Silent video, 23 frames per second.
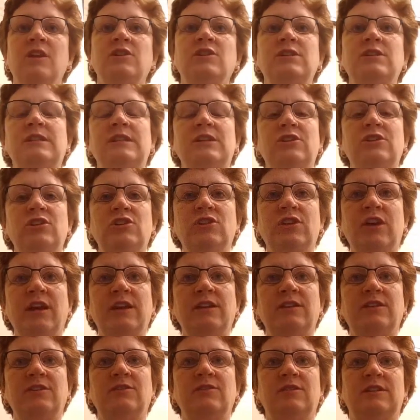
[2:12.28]
She said she
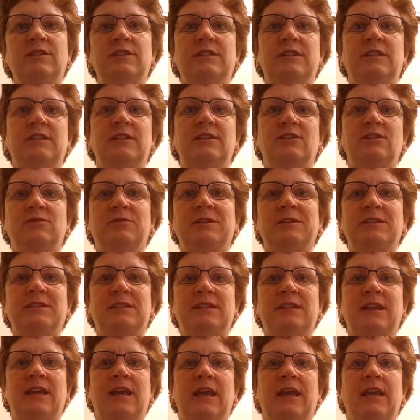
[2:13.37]
tried to do this at least twice
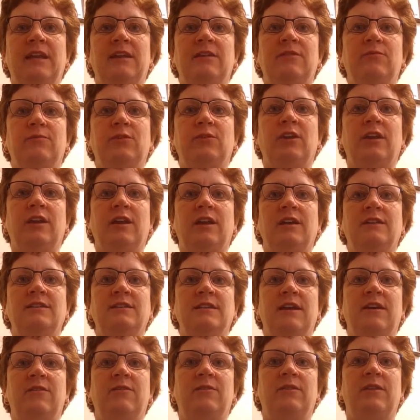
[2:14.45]
a day and it really cut
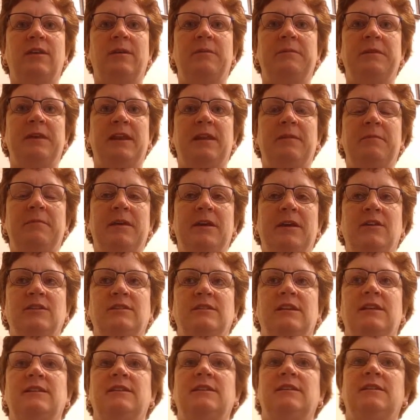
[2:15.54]
down on them getting
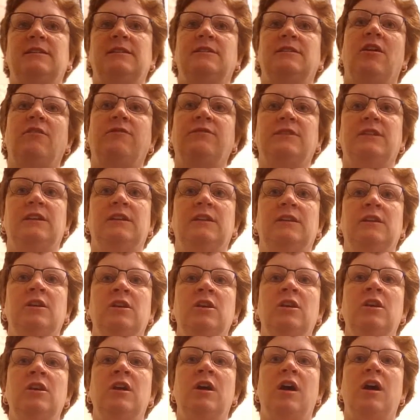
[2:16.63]
parasites because often
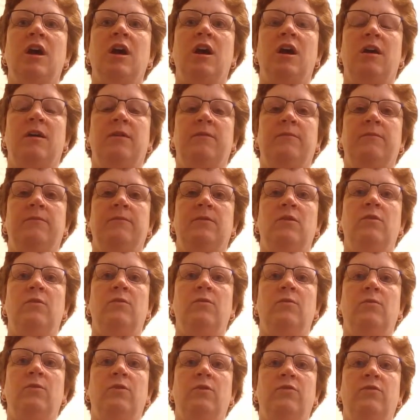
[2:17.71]

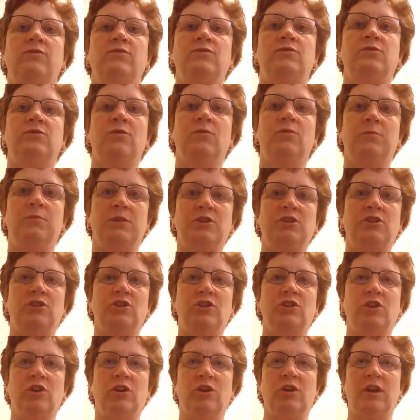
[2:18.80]
with so much
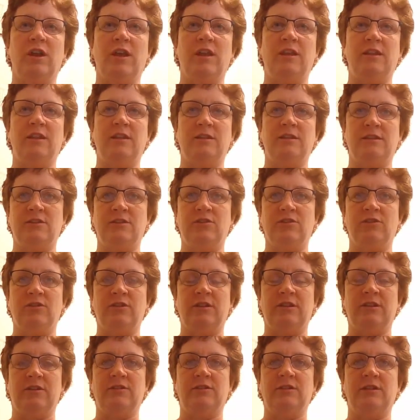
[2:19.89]
dirt and the dirt
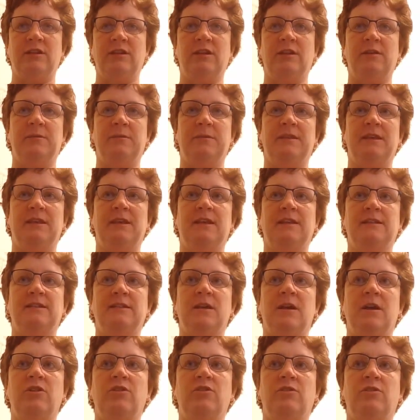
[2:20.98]
that they're dealing with, it gets
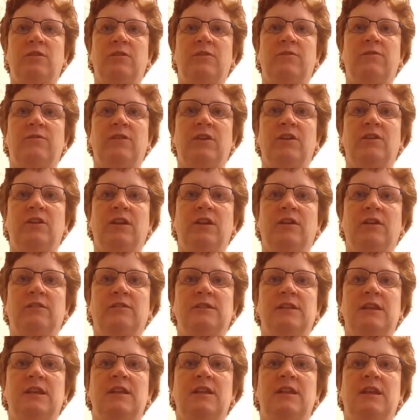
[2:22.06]
under their
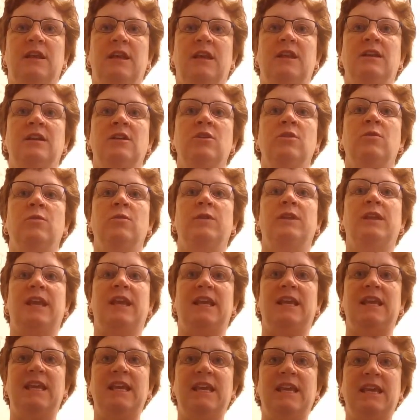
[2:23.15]
fingernails. And then when
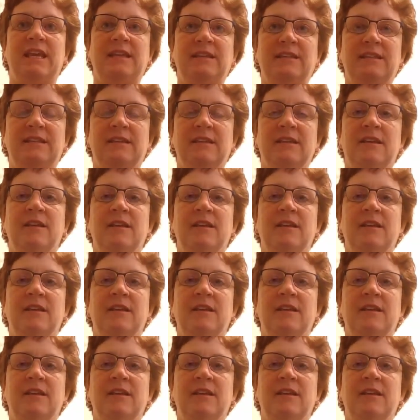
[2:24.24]
they eat,